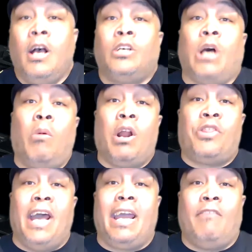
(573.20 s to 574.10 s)
So I want to
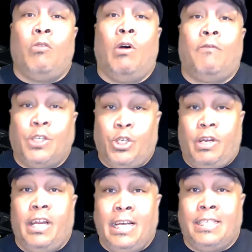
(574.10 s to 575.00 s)
thank everyone for
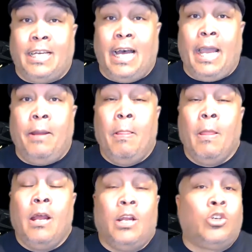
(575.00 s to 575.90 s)
tuning in tonight.
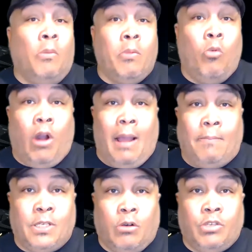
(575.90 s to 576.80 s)
There's going to be more
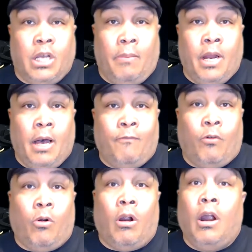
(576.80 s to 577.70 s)
episodes coming up
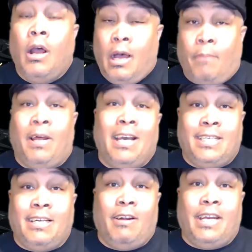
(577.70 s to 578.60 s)
for A
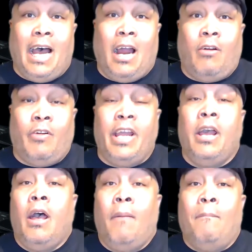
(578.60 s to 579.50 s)
Planetary Diary.
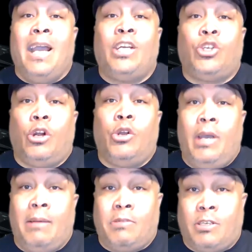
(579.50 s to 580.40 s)
Make sure you
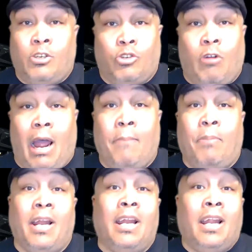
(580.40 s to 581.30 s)
hit the subscribe
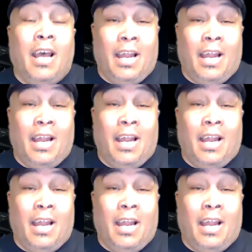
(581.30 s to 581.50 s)
button,